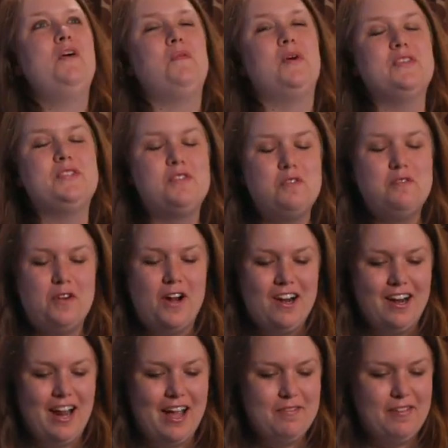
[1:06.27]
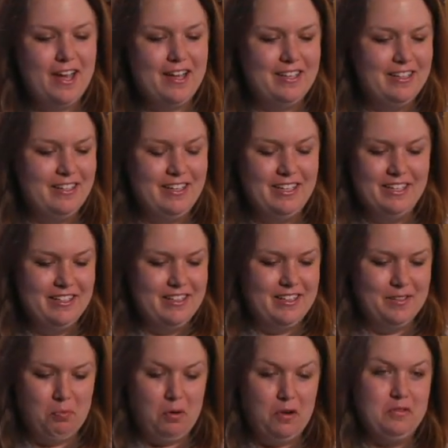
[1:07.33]
Well, so far I've had
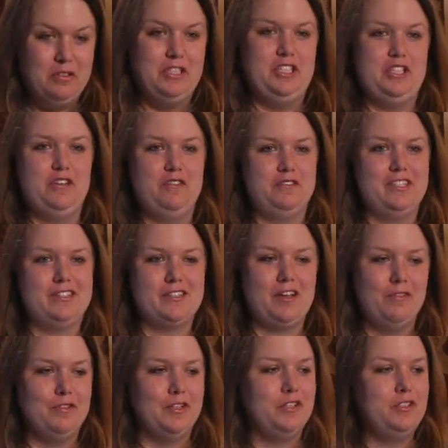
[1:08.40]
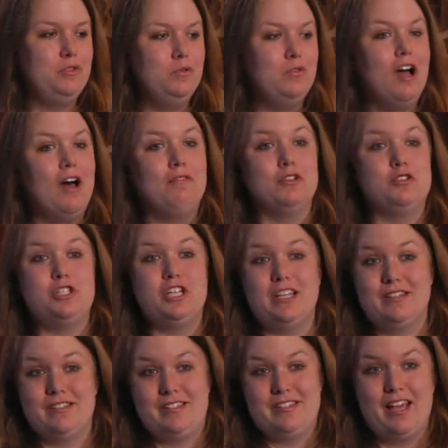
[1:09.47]
the privilege of discovering two novel
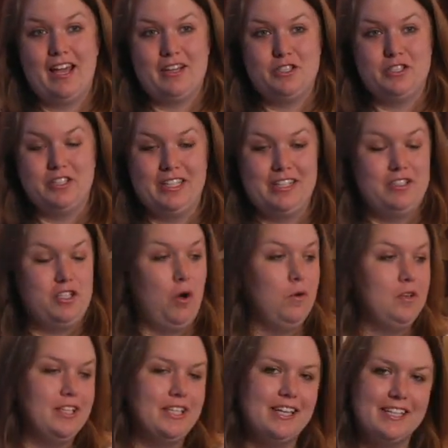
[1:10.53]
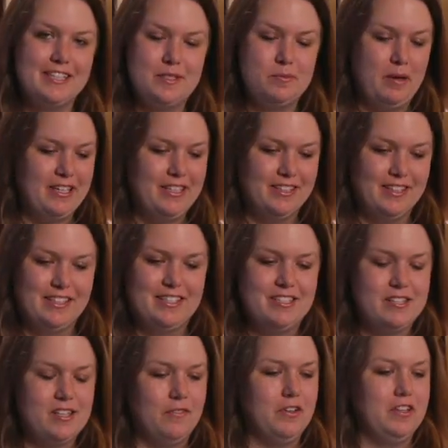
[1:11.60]
genes, actually. Totally unexpectedly
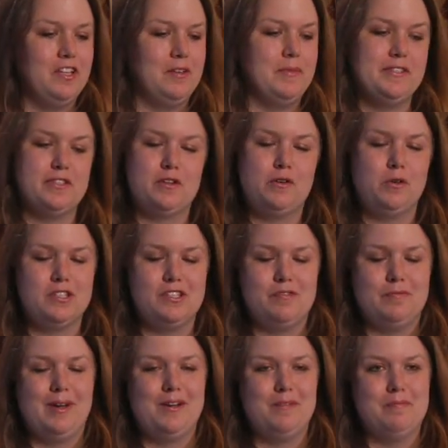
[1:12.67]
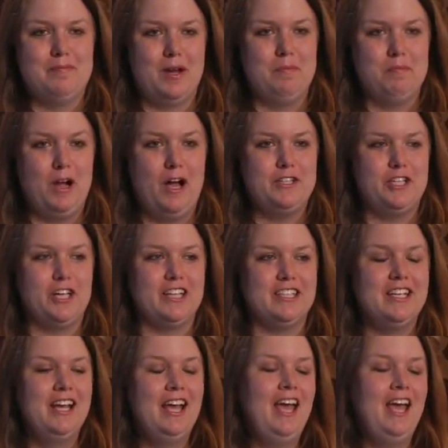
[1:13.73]
discovered them as the course of my, my project.